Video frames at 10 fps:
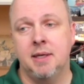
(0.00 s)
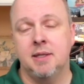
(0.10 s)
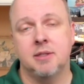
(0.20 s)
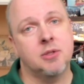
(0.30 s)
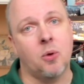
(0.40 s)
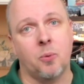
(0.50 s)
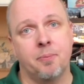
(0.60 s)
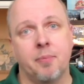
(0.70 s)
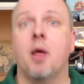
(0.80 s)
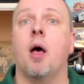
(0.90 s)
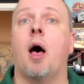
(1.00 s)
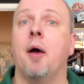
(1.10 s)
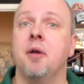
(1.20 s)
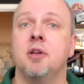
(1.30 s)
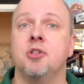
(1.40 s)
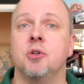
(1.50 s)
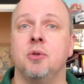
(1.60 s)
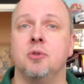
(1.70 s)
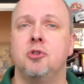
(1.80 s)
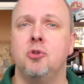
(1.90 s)
So, I'm going to show
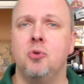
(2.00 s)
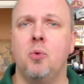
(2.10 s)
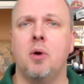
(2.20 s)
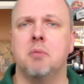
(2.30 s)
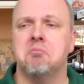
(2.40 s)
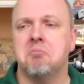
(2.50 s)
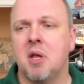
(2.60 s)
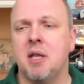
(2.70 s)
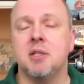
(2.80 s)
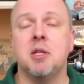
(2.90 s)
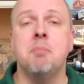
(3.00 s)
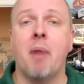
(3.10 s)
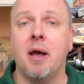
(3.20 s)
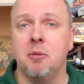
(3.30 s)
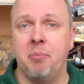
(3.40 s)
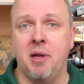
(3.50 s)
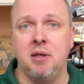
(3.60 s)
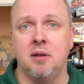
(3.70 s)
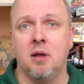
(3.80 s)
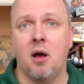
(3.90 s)
you two in, in my opinion,